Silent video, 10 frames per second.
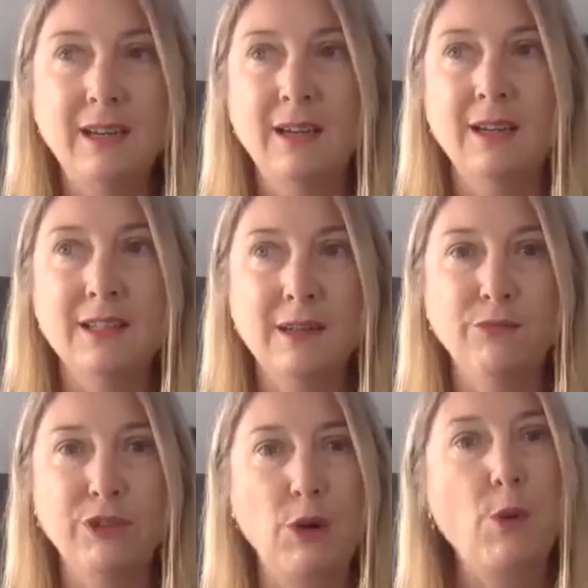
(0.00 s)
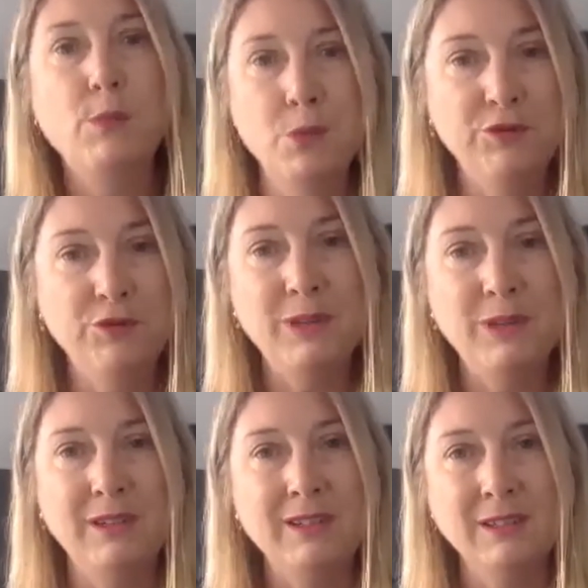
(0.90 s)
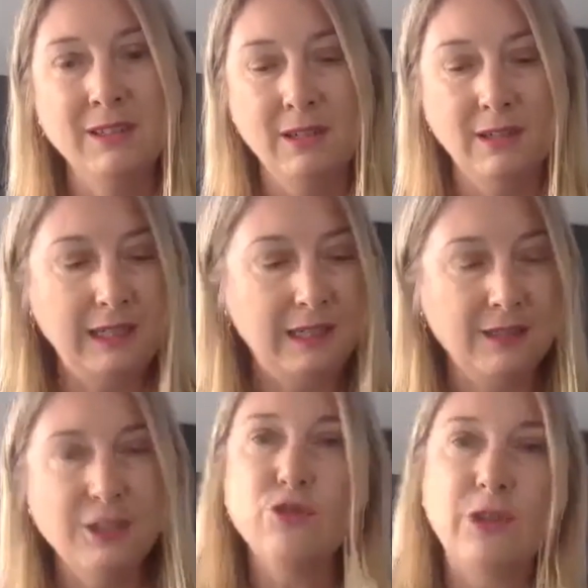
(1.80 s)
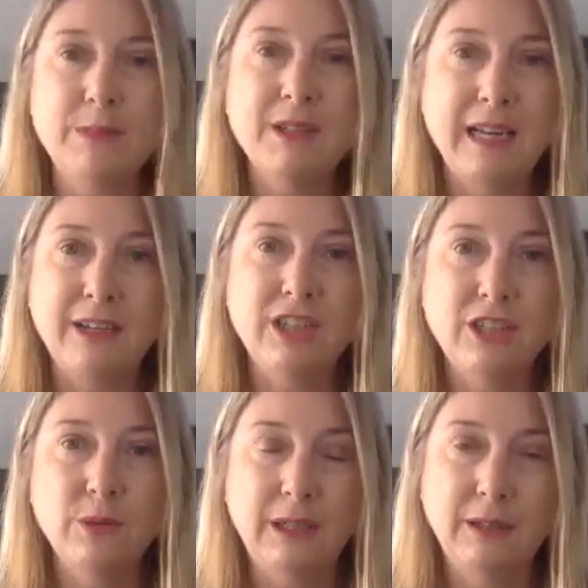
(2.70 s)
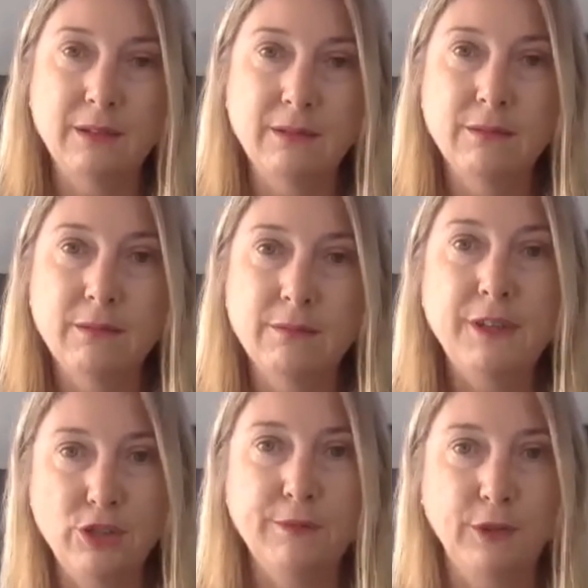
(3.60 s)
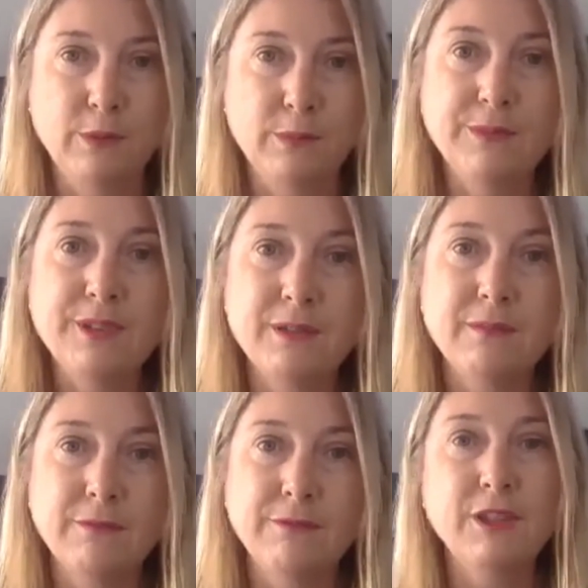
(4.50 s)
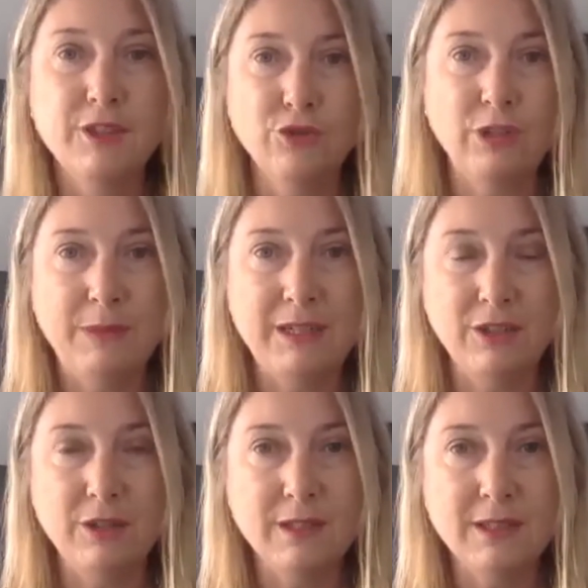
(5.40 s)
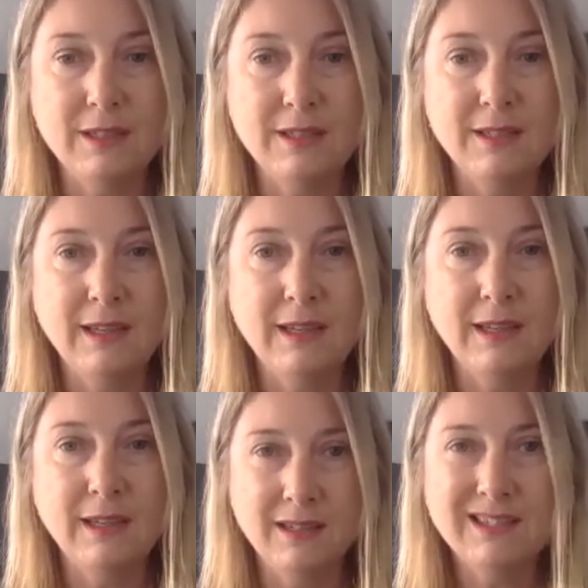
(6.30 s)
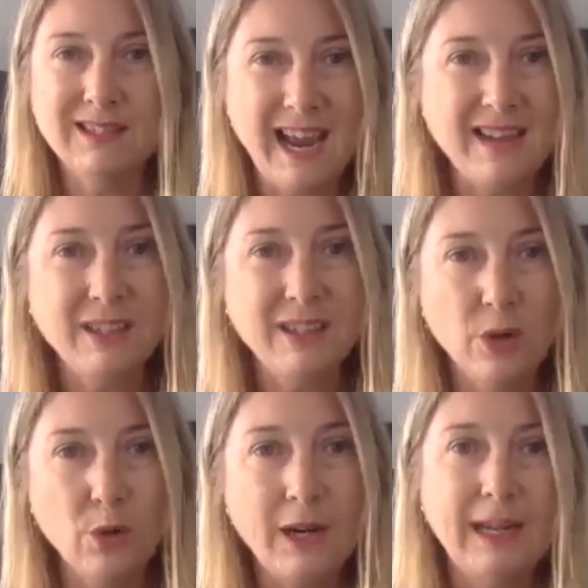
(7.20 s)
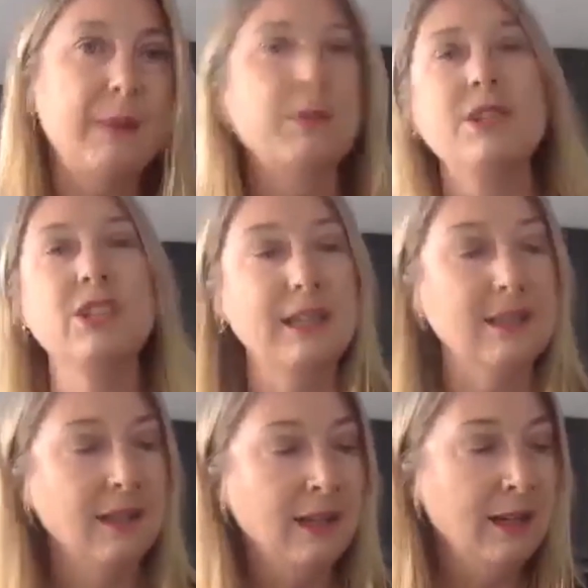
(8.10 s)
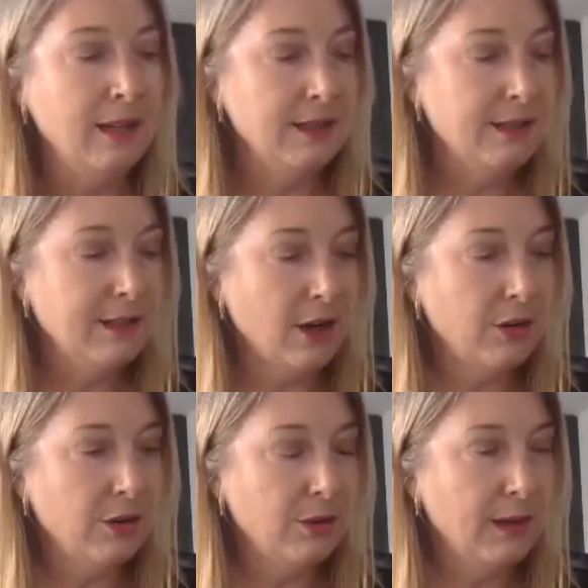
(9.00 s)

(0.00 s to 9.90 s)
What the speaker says: some real movement in streamers actually doing feature films for the streaming services. And that hasn't quite happened yet. So,